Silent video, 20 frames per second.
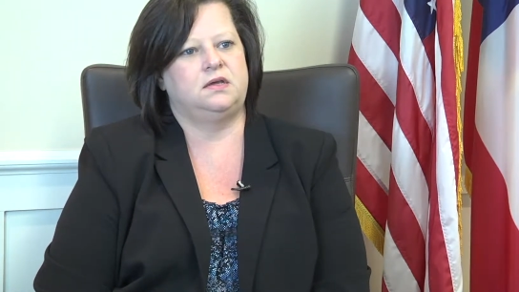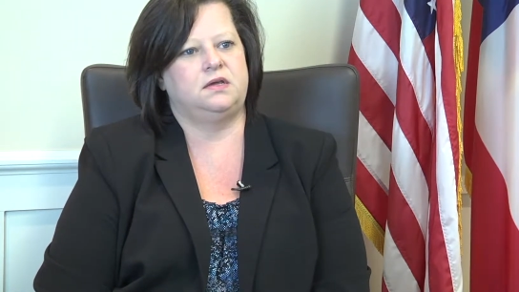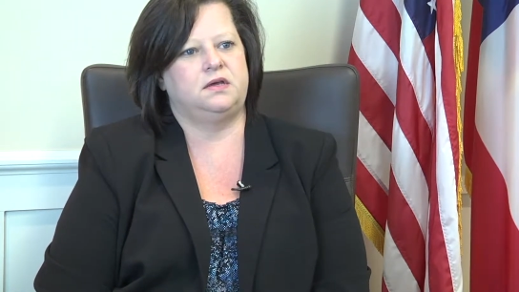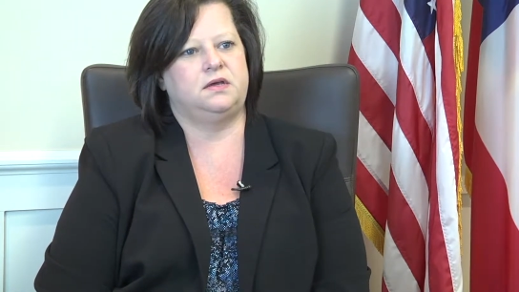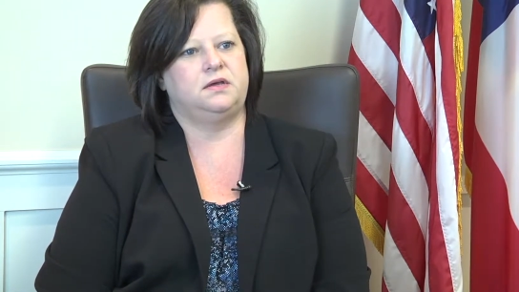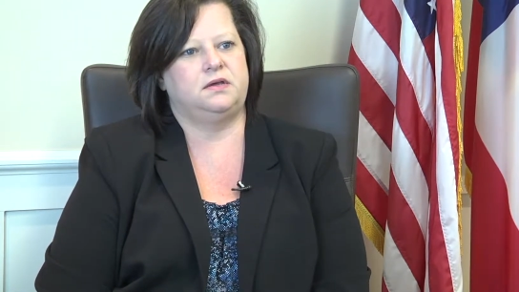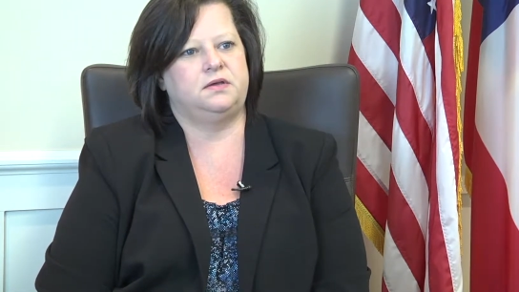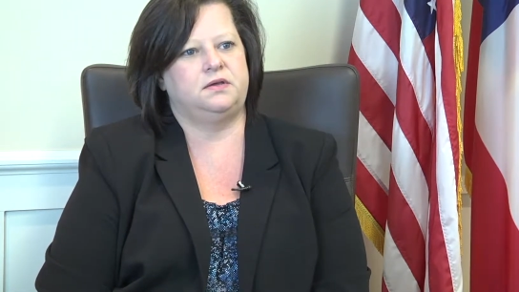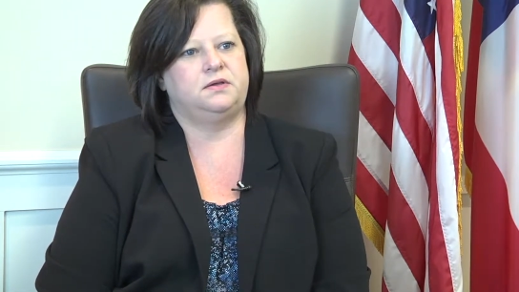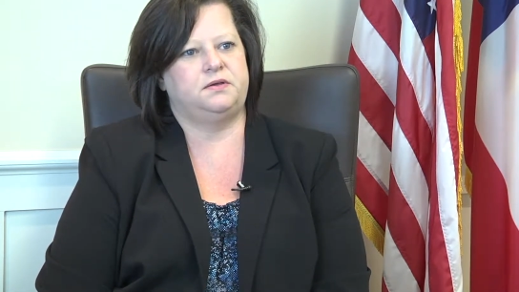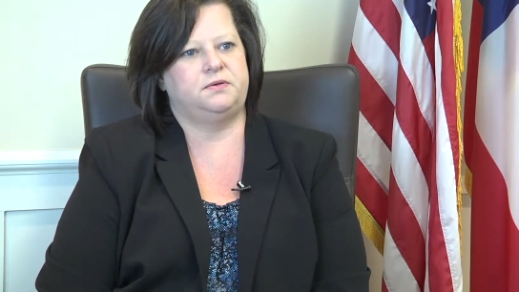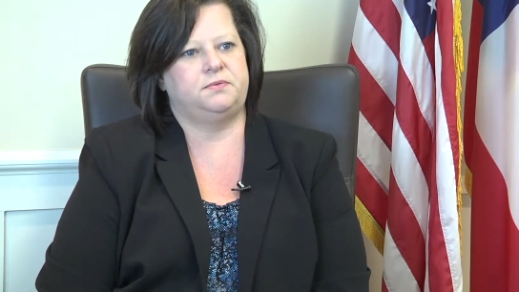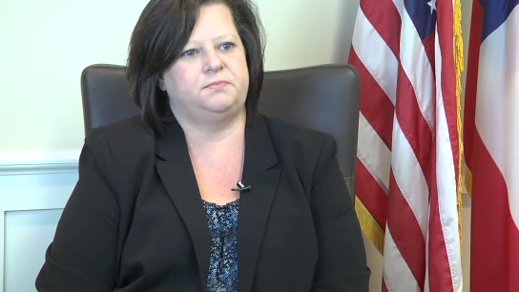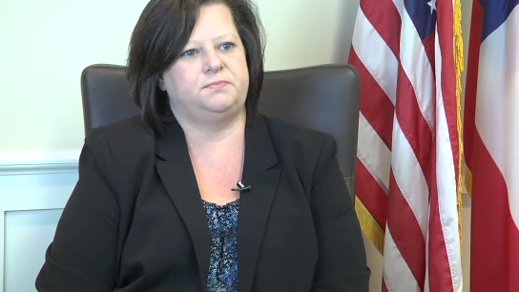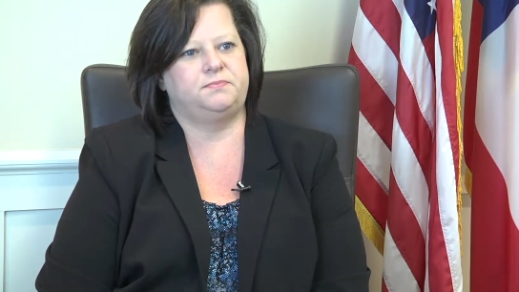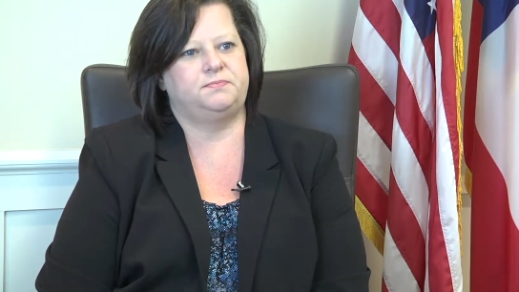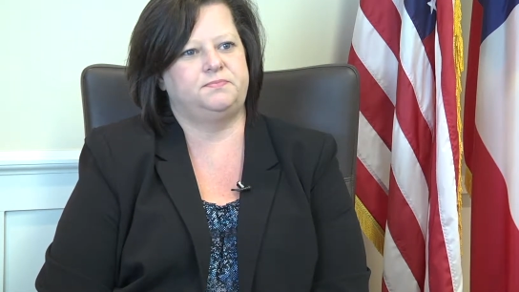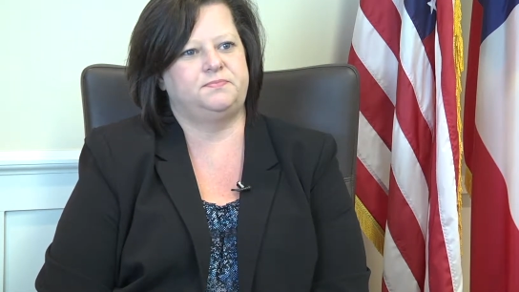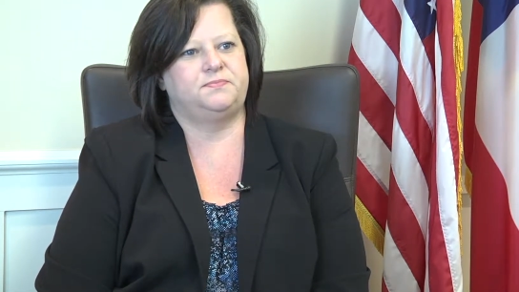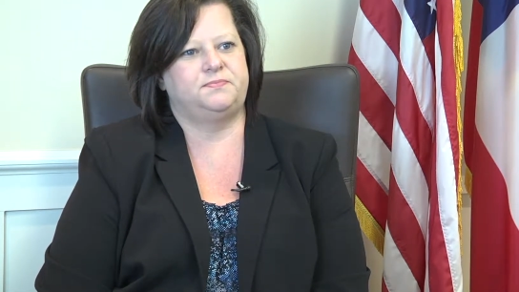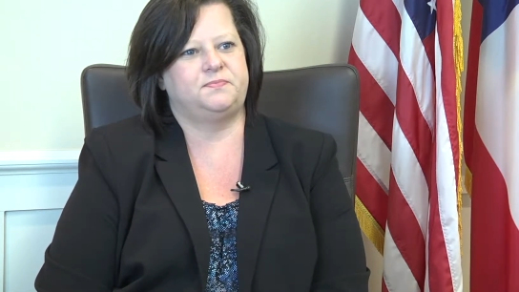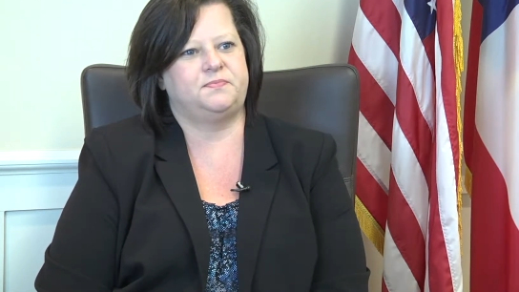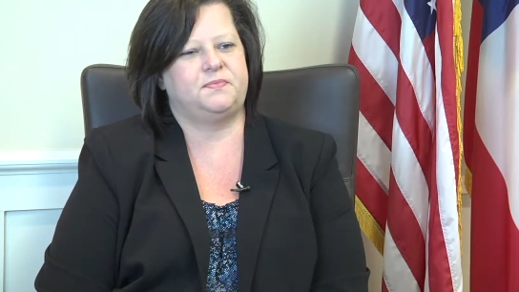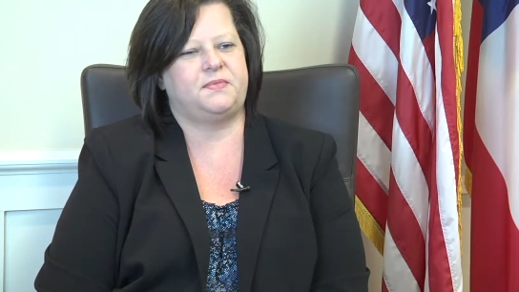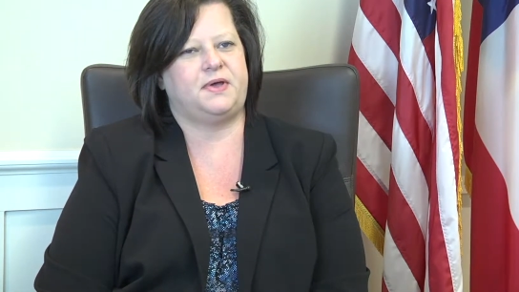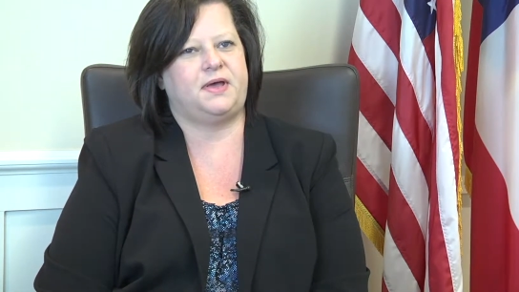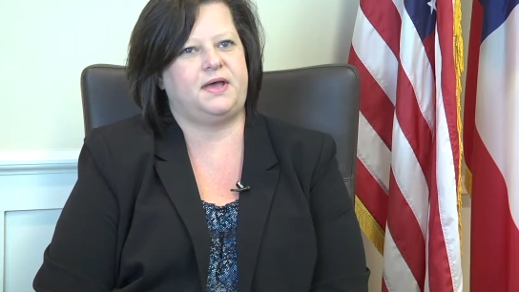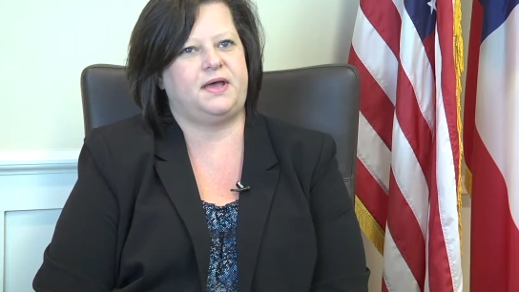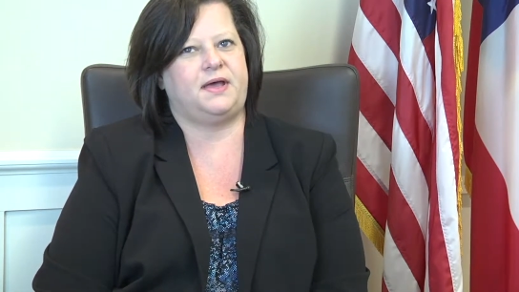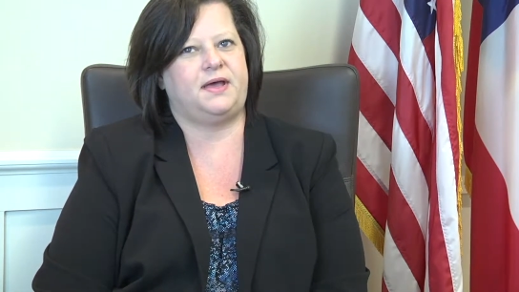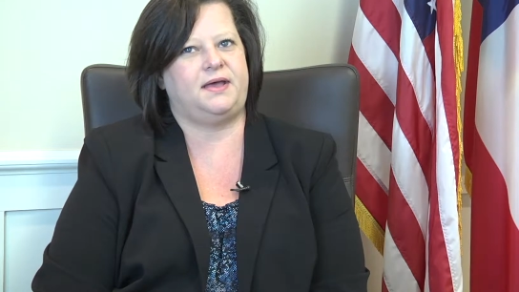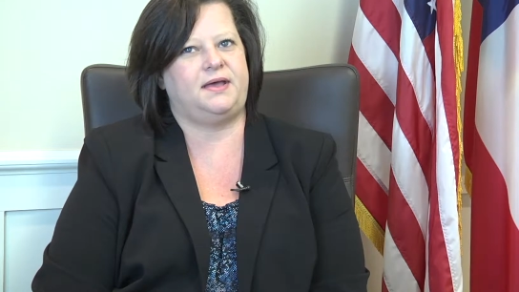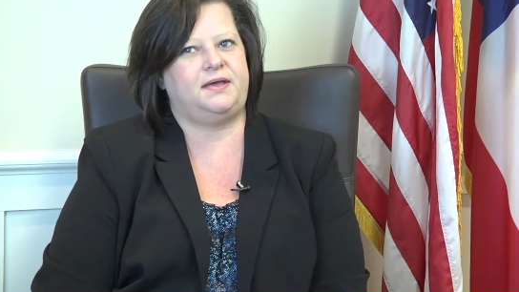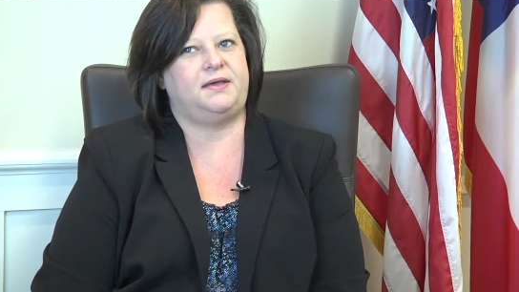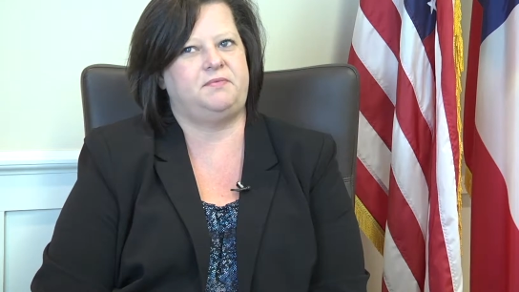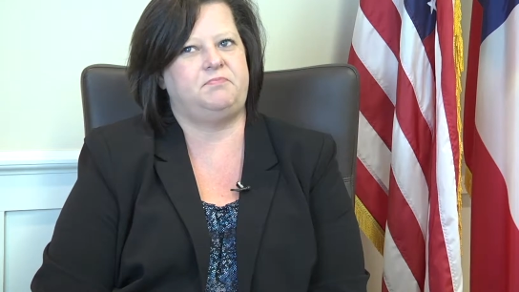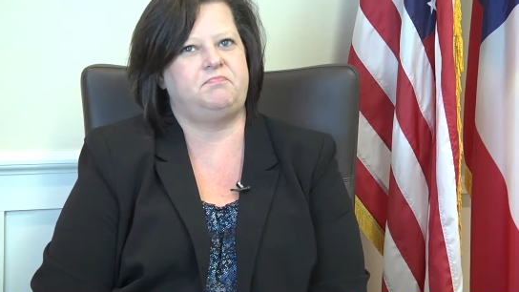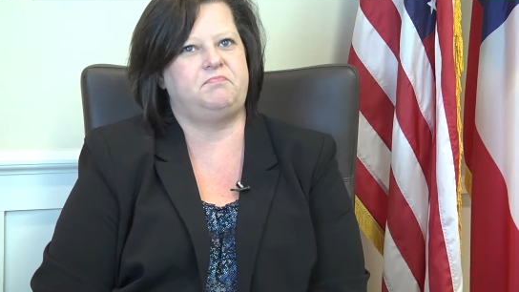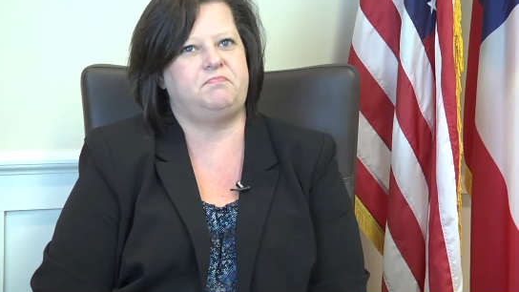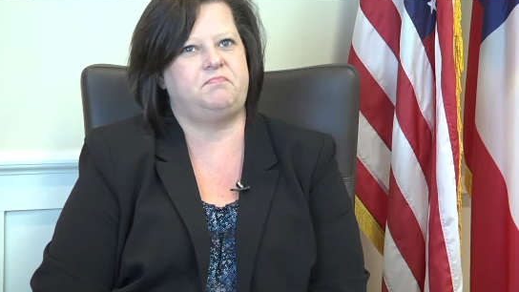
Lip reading: I